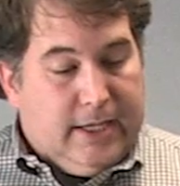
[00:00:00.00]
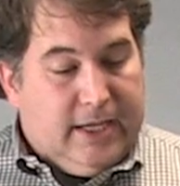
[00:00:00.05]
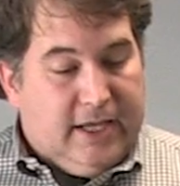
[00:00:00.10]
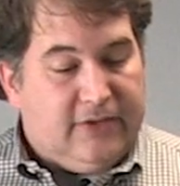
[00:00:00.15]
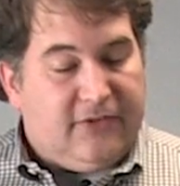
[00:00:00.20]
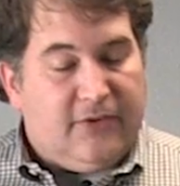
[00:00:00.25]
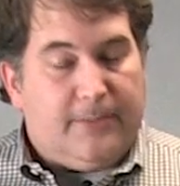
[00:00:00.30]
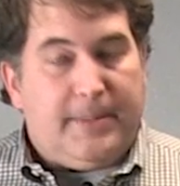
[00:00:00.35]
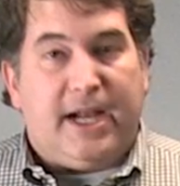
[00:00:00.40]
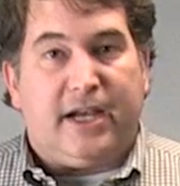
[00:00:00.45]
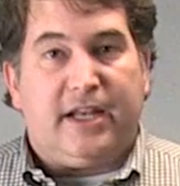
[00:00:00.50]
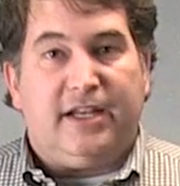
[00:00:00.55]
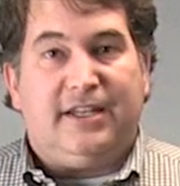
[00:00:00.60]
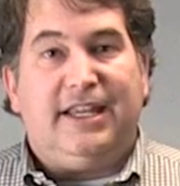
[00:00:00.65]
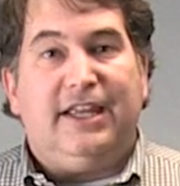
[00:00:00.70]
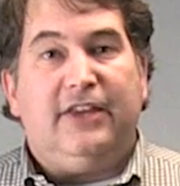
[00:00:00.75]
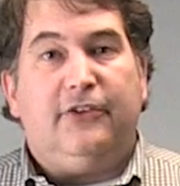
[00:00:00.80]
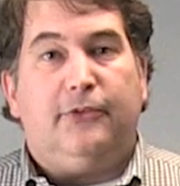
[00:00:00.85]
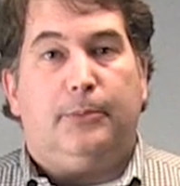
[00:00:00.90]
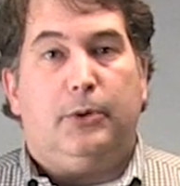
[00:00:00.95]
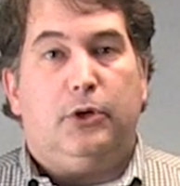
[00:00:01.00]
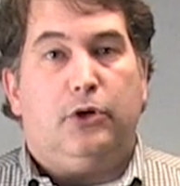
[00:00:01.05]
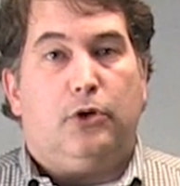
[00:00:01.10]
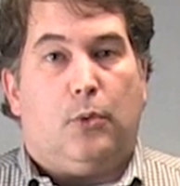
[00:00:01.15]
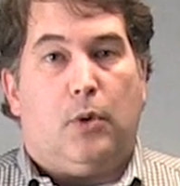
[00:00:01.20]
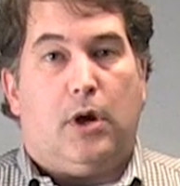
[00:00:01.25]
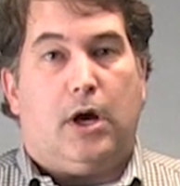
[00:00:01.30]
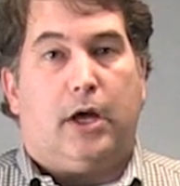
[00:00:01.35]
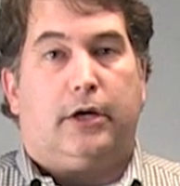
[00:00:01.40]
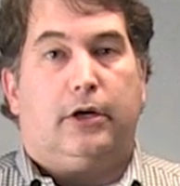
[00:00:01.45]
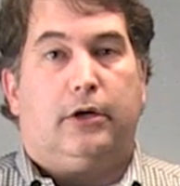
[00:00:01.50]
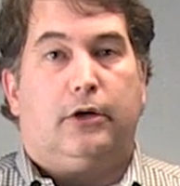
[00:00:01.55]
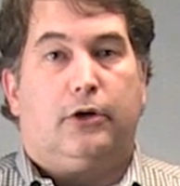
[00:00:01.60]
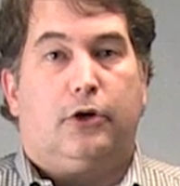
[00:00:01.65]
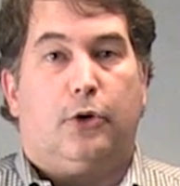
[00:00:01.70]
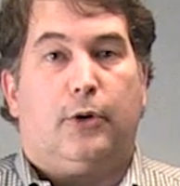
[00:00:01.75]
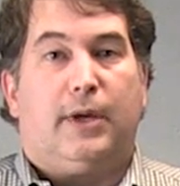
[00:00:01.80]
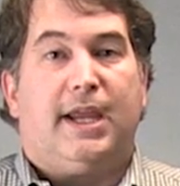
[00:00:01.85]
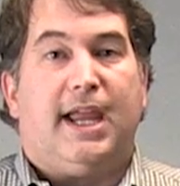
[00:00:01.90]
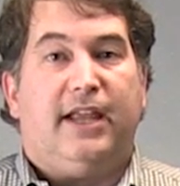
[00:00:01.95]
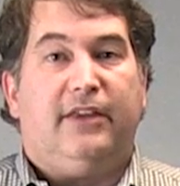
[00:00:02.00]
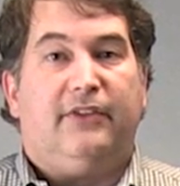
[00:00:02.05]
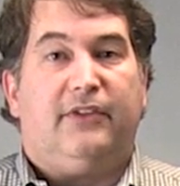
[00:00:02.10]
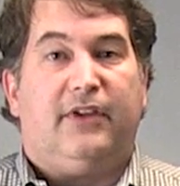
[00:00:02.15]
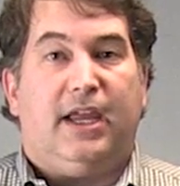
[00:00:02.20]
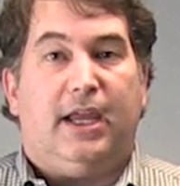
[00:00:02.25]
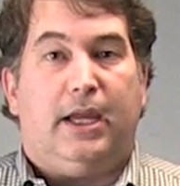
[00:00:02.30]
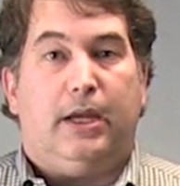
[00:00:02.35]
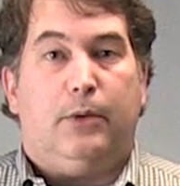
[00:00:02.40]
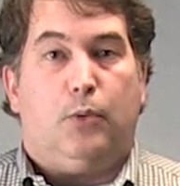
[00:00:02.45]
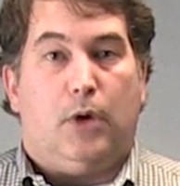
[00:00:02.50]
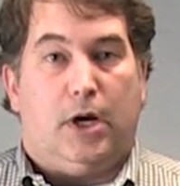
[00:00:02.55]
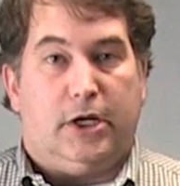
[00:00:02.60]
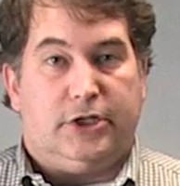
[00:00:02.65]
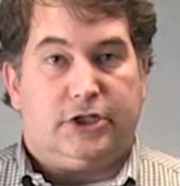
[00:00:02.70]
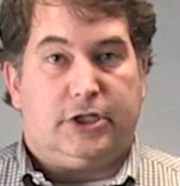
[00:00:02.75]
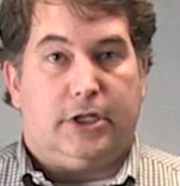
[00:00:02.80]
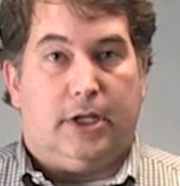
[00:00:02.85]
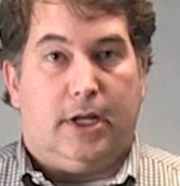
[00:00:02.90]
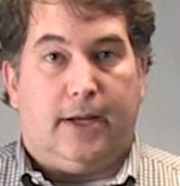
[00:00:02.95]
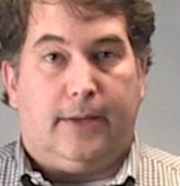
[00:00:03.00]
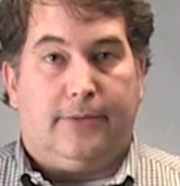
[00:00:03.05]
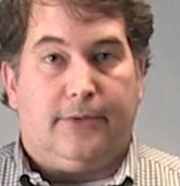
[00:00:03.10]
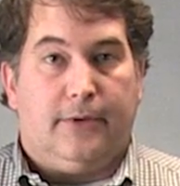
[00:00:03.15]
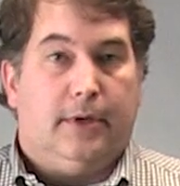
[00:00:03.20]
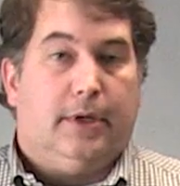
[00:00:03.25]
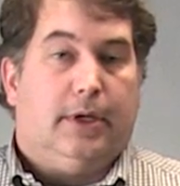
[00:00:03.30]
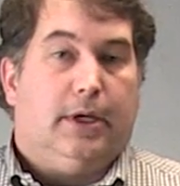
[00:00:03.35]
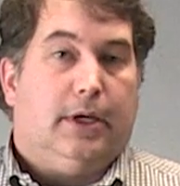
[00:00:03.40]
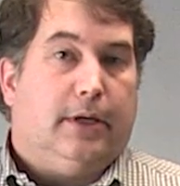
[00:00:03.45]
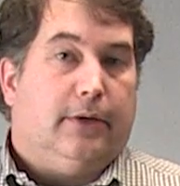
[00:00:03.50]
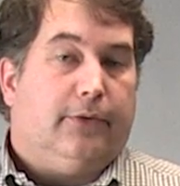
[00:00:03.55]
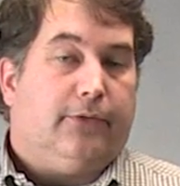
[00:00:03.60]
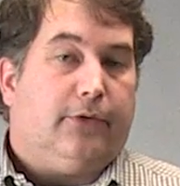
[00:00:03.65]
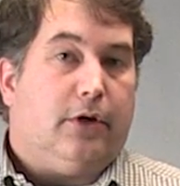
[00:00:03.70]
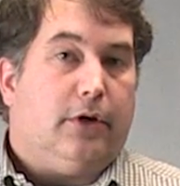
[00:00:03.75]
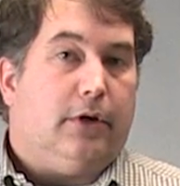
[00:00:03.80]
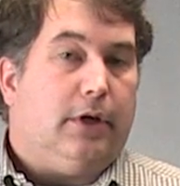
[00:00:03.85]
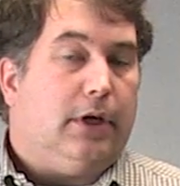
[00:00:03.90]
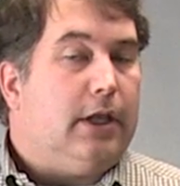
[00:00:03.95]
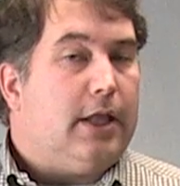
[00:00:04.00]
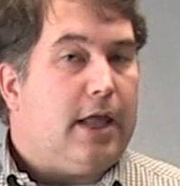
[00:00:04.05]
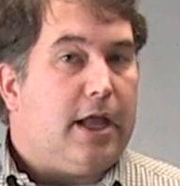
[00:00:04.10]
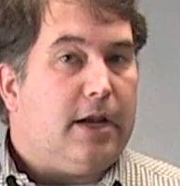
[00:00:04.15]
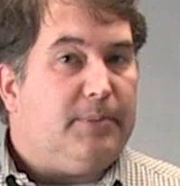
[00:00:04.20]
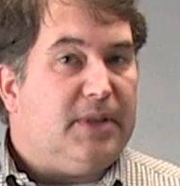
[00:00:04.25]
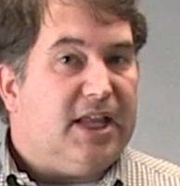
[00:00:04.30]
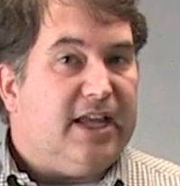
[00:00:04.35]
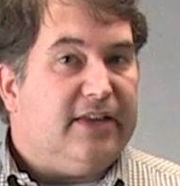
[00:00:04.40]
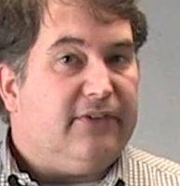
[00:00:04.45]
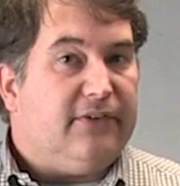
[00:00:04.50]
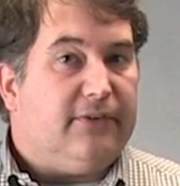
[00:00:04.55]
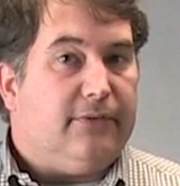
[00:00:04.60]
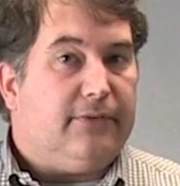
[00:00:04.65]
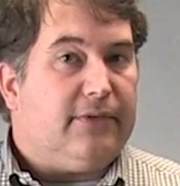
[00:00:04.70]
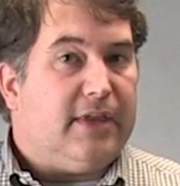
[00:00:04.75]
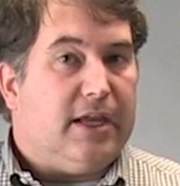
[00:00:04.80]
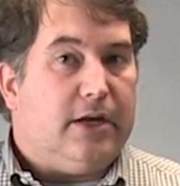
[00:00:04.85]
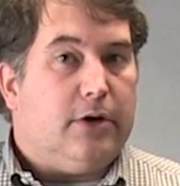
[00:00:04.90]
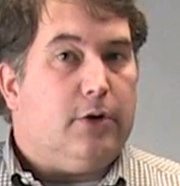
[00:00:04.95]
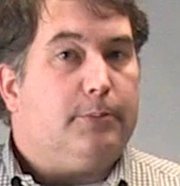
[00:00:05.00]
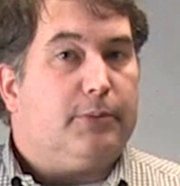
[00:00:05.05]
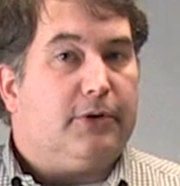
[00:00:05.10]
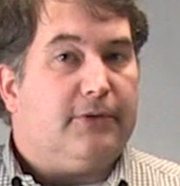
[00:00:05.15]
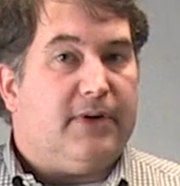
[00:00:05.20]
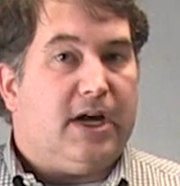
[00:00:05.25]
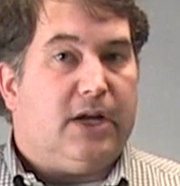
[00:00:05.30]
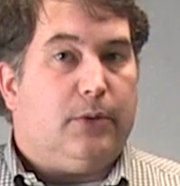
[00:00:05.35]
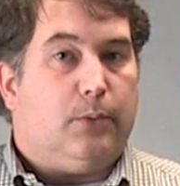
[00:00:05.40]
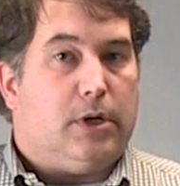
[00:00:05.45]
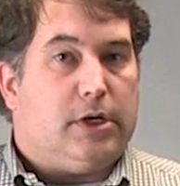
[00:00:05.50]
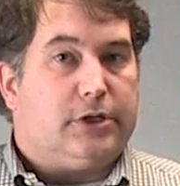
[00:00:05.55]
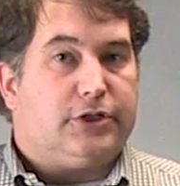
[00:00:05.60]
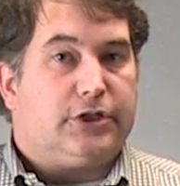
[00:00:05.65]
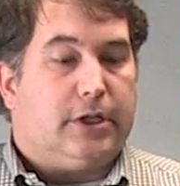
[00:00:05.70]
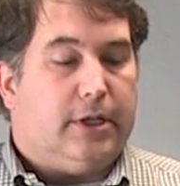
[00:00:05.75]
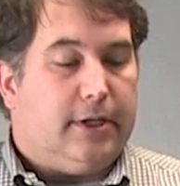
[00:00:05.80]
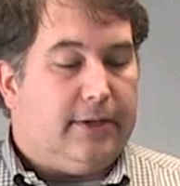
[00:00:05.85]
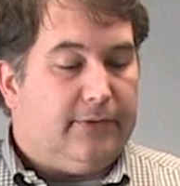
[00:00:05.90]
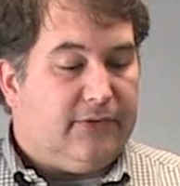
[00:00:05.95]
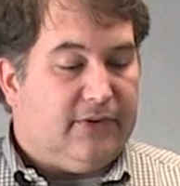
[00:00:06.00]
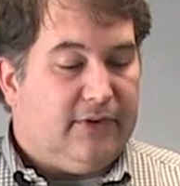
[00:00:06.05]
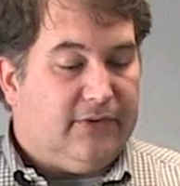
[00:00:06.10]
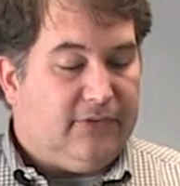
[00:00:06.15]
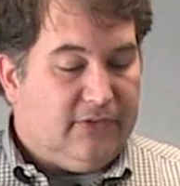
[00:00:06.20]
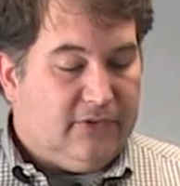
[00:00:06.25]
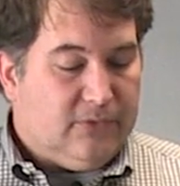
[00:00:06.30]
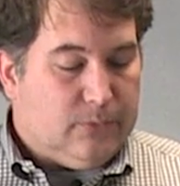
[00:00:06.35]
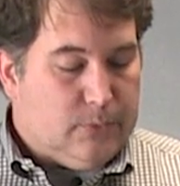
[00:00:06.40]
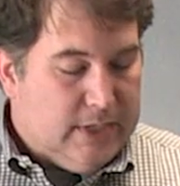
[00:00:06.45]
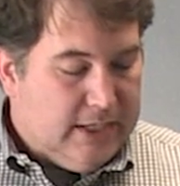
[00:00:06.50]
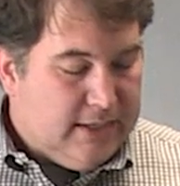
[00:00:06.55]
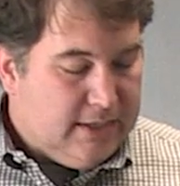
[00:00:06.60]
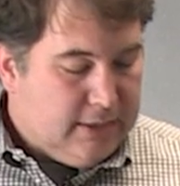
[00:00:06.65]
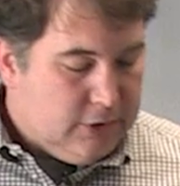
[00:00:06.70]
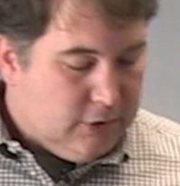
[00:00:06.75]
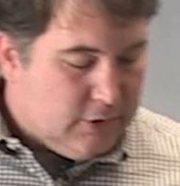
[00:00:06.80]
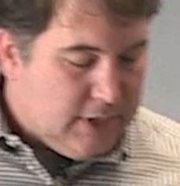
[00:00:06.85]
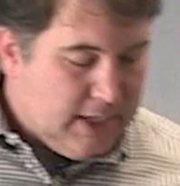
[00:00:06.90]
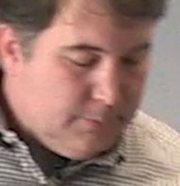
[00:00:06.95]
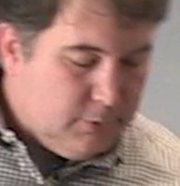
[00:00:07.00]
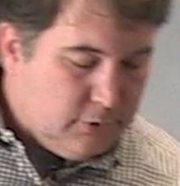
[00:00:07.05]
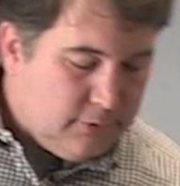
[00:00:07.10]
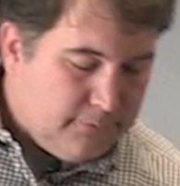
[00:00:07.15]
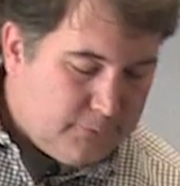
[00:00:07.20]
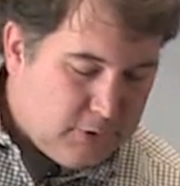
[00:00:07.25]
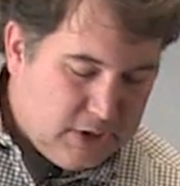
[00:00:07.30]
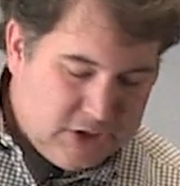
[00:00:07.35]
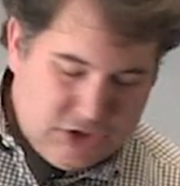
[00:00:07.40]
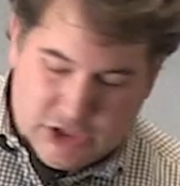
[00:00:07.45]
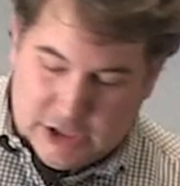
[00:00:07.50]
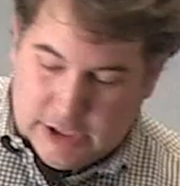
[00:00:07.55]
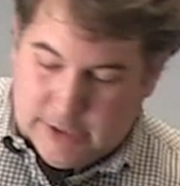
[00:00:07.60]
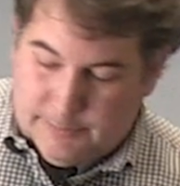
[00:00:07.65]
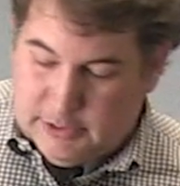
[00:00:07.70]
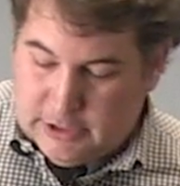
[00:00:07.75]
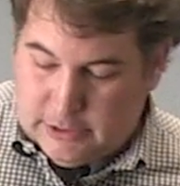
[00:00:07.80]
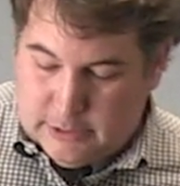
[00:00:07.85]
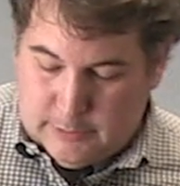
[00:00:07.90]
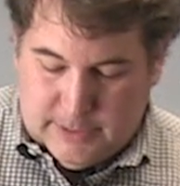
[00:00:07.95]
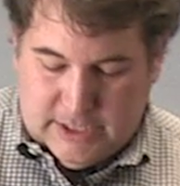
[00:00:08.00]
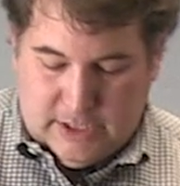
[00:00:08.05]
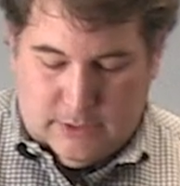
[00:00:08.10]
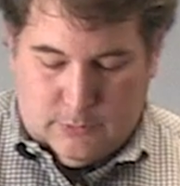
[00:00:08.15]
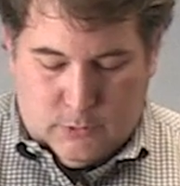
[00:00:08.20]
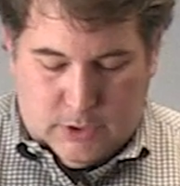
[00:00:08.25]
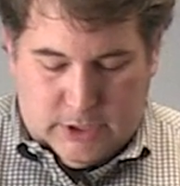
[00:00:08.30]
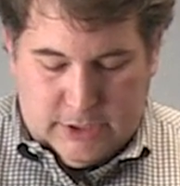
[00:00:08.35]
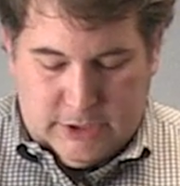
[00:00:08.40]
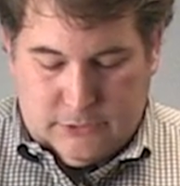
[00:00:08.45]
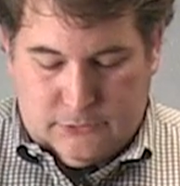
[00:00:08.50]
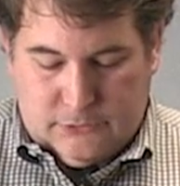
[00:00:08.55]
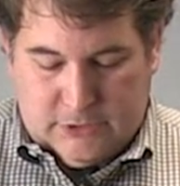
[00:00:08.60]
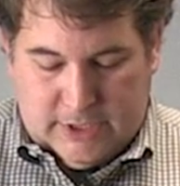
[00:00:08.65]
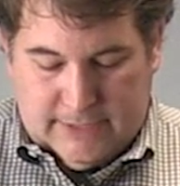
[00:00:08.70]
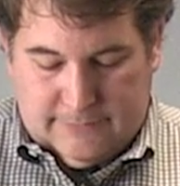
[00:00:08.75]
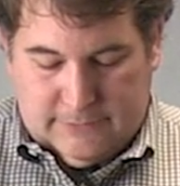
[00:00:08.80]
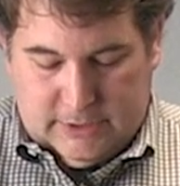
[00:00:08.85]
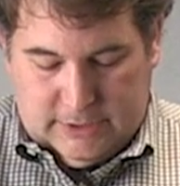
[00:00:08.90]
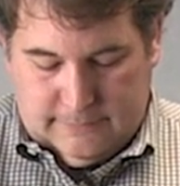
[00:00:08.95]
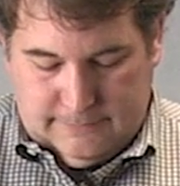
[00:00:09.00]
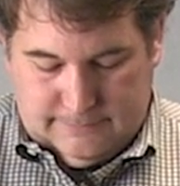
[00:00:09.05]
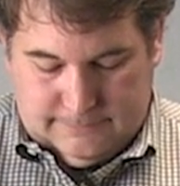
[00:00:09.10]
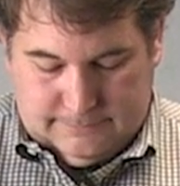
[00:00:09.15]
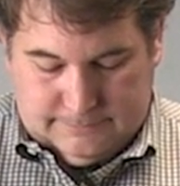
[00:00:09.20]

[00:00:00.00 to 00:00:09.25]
It's about a teaspoon of water creates a washcloth. So in a lot of places, they provide washcloths. This is a way that you're able to freshen up a little bit while you're traveling,